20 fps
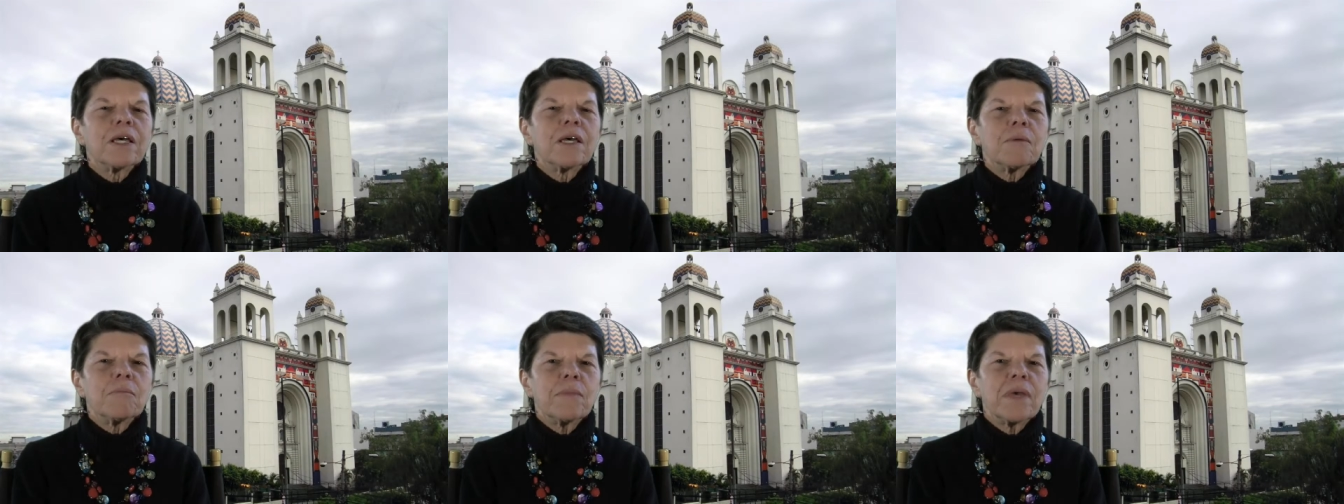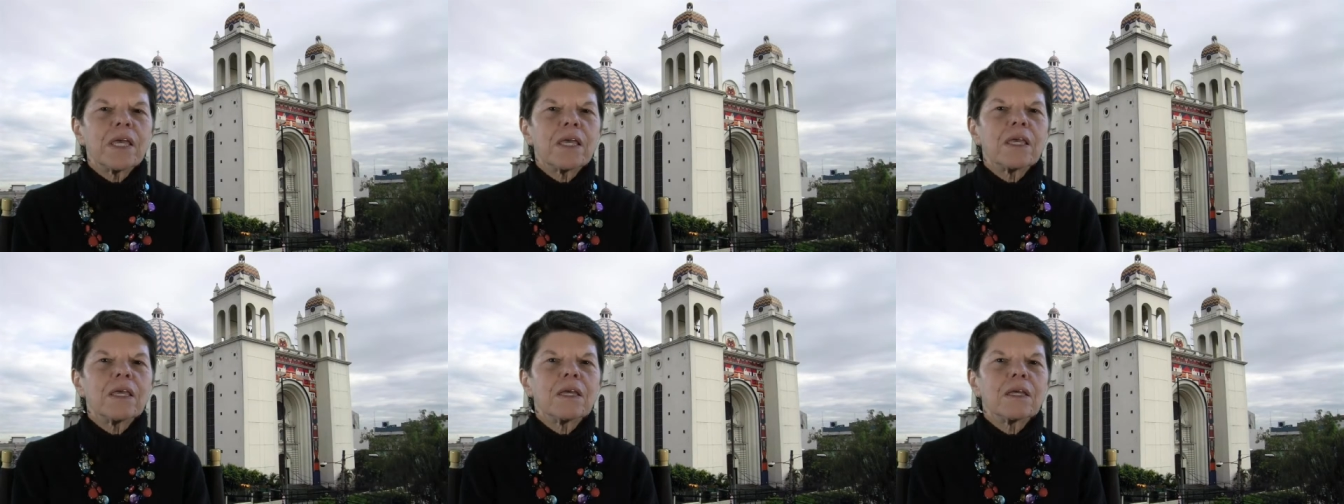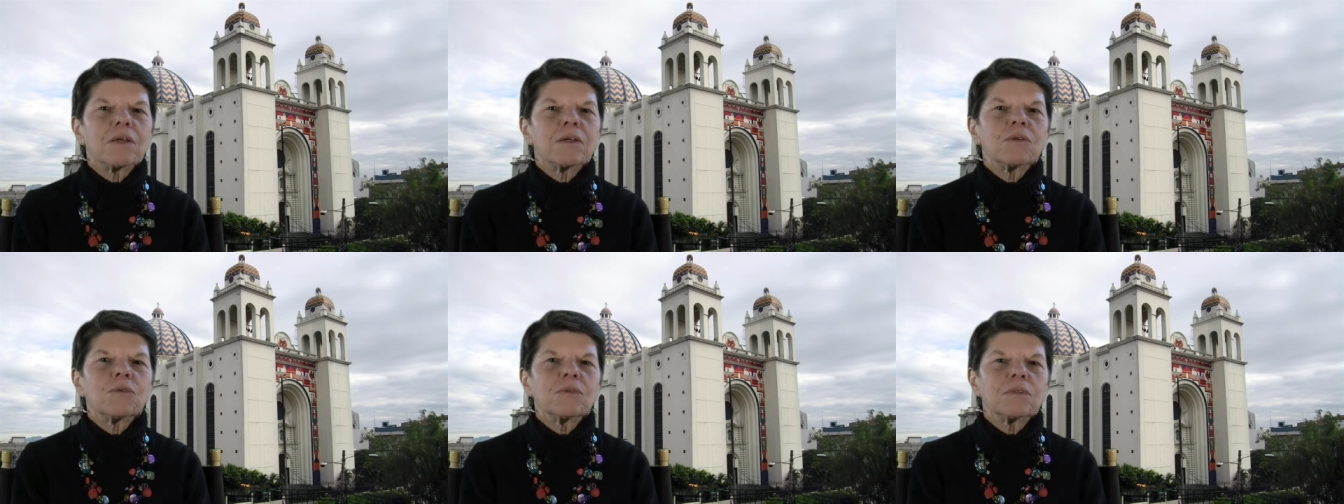
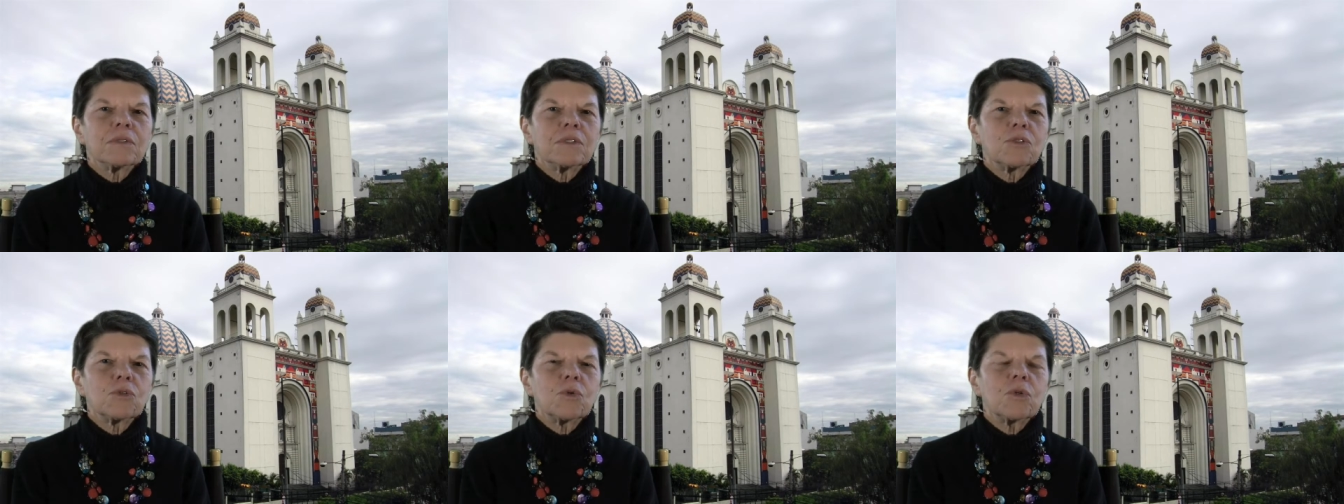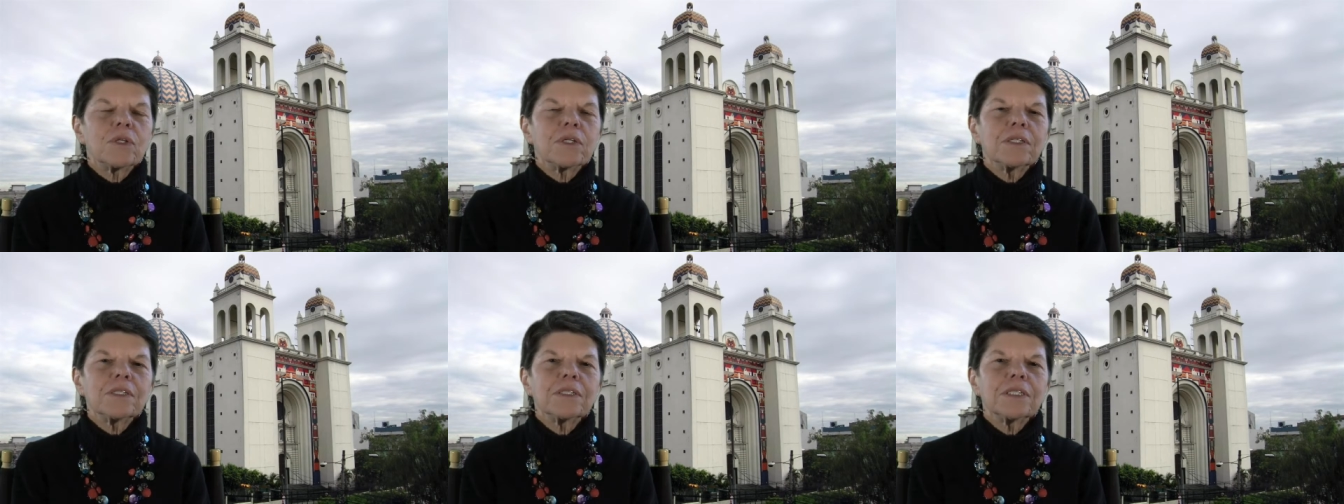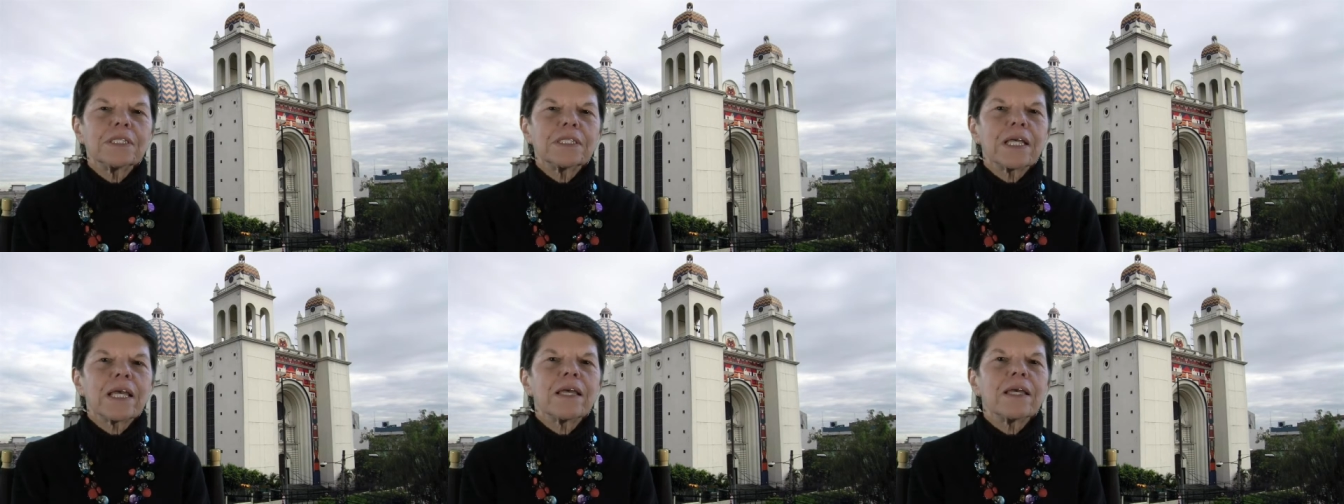making
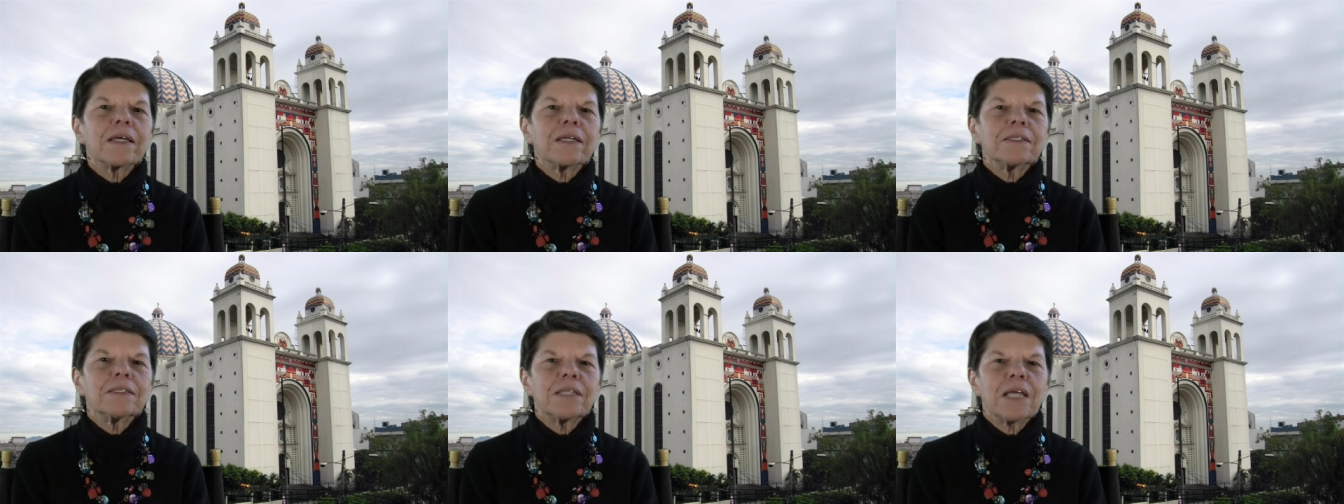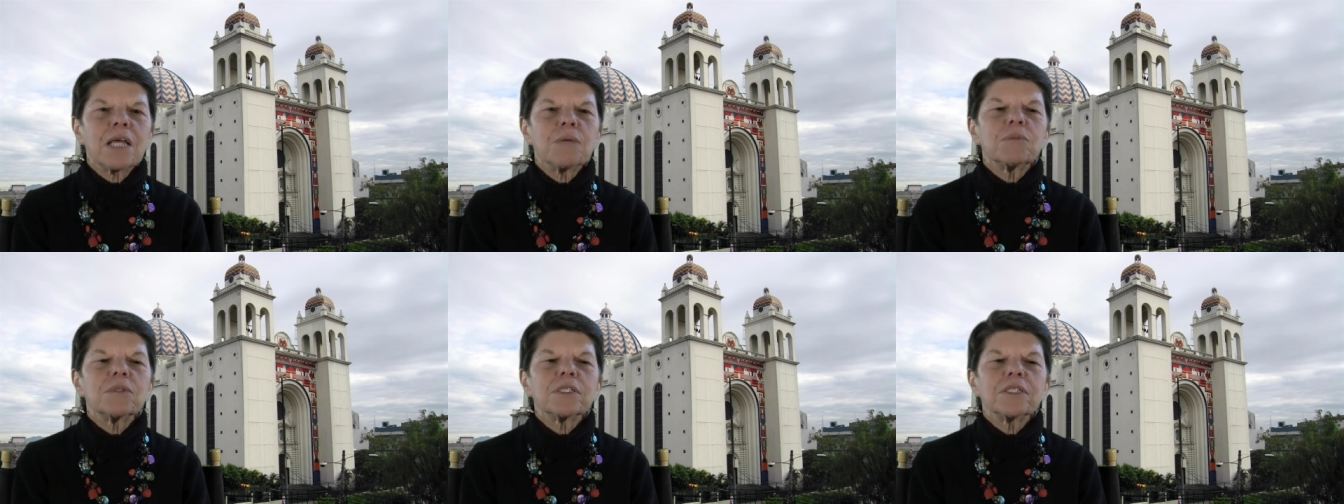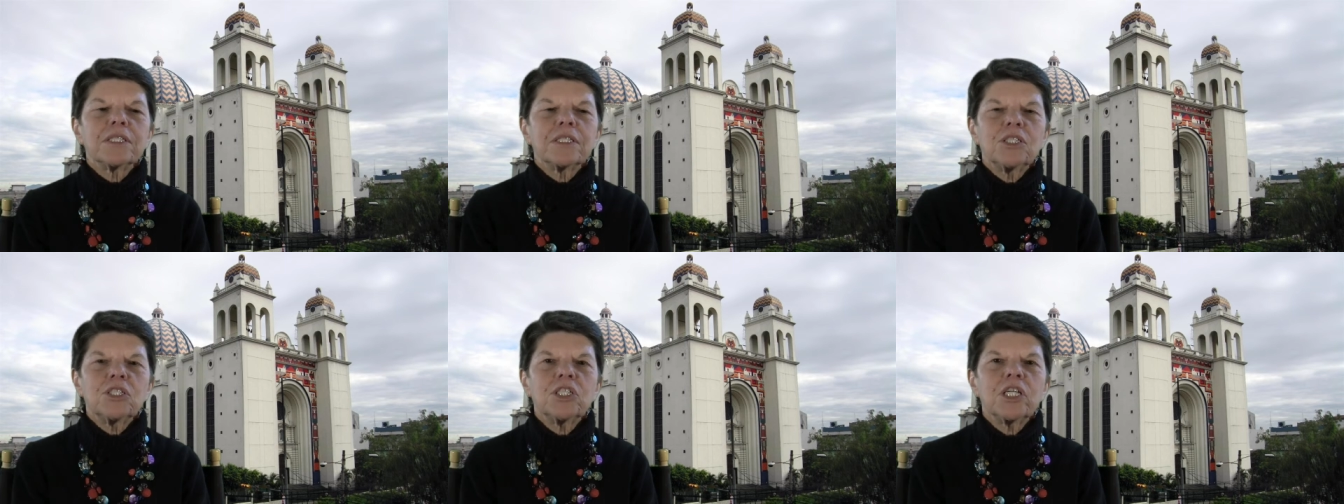doors and
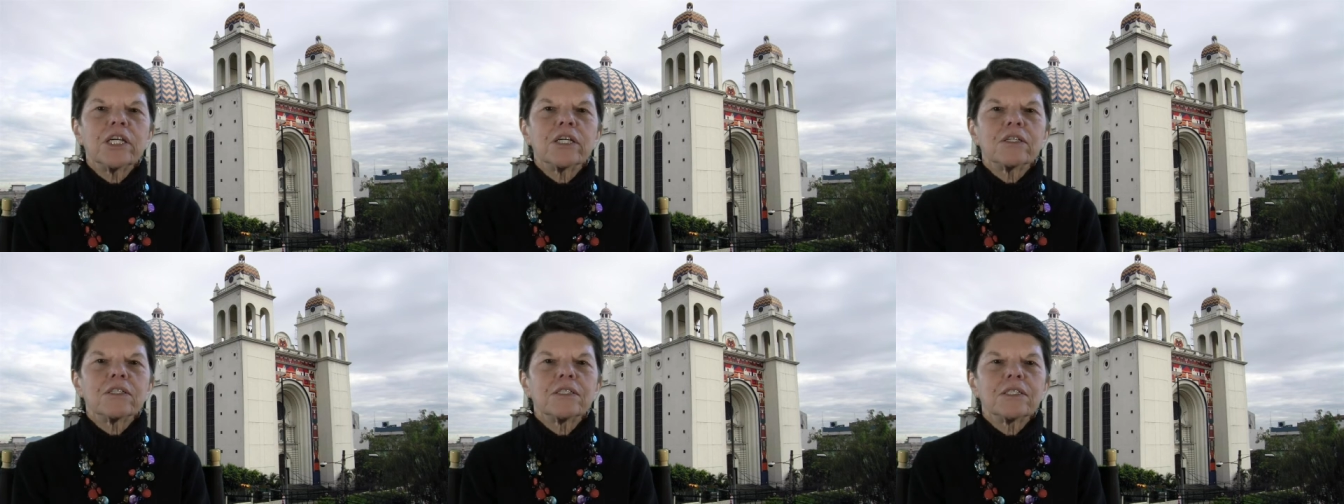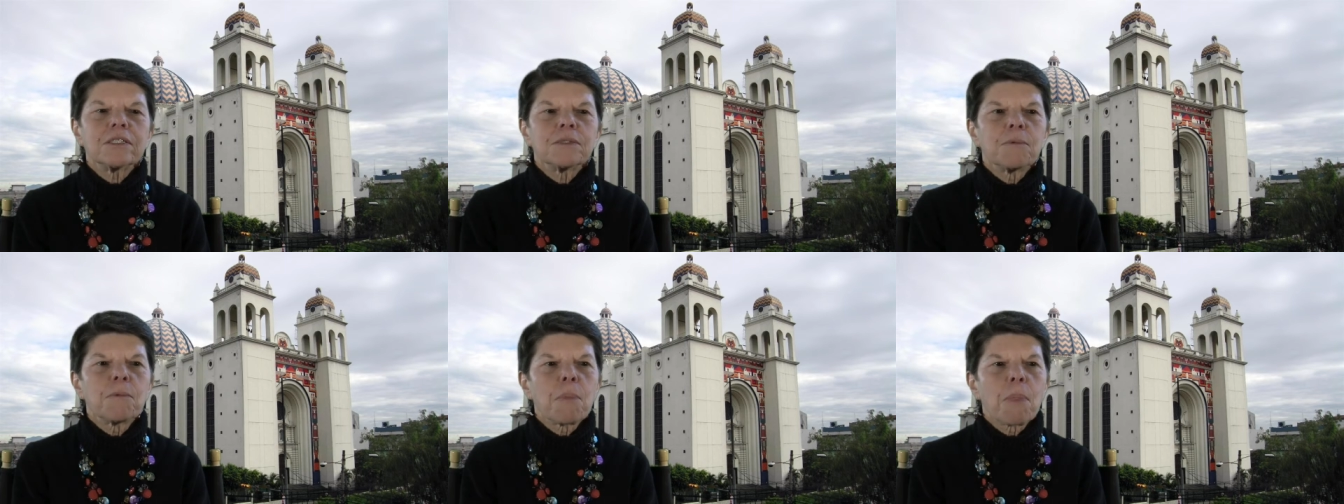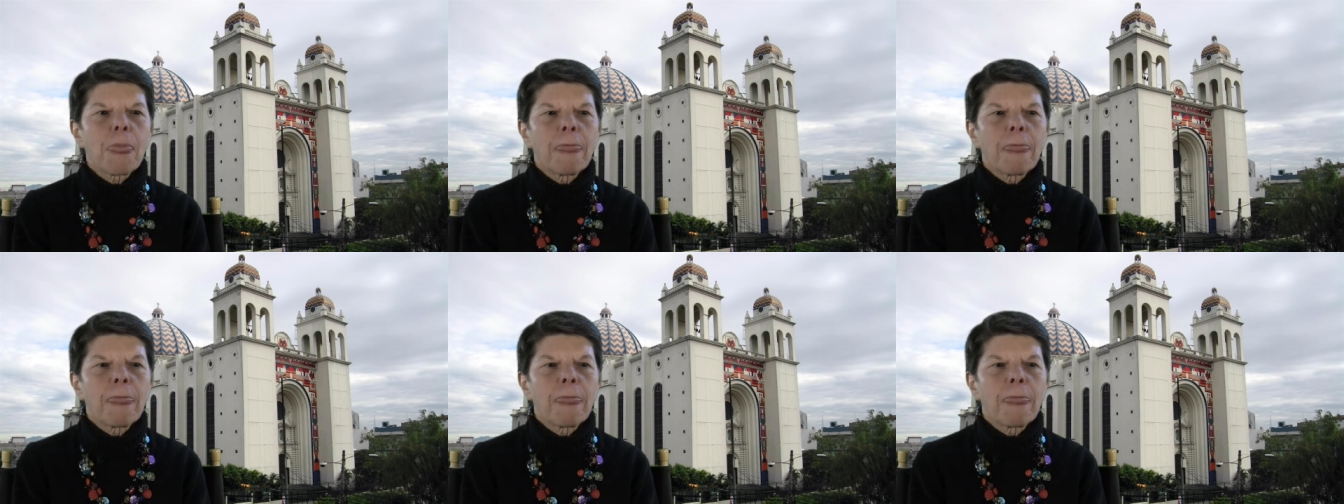tables and chairs.